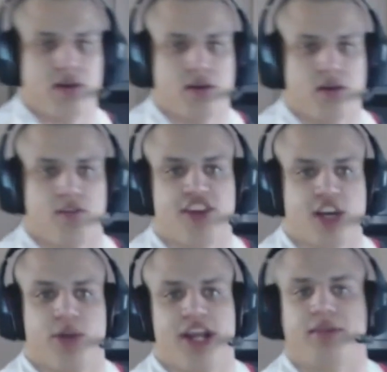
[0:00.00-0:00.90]
Fucking
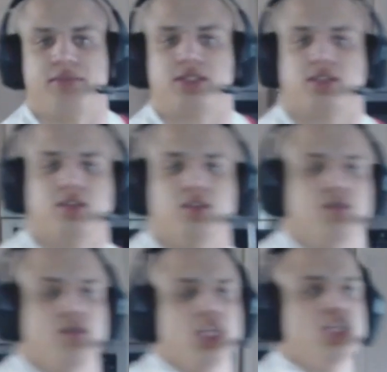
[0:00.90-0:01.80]
randoms.
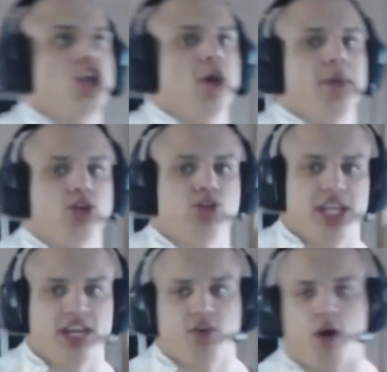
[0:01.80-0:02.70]
Nobody knows who any of you
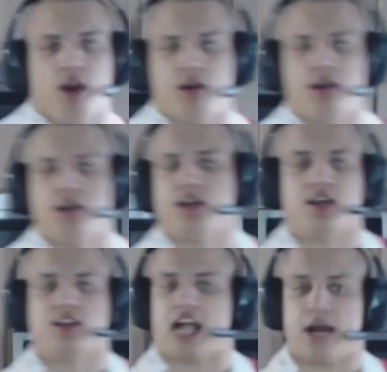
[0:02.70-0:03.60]
are.
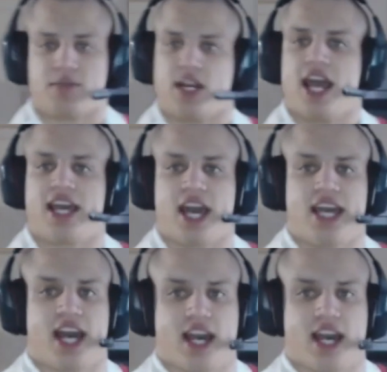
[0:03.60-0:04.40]
Stop saying how you got. Hey guys.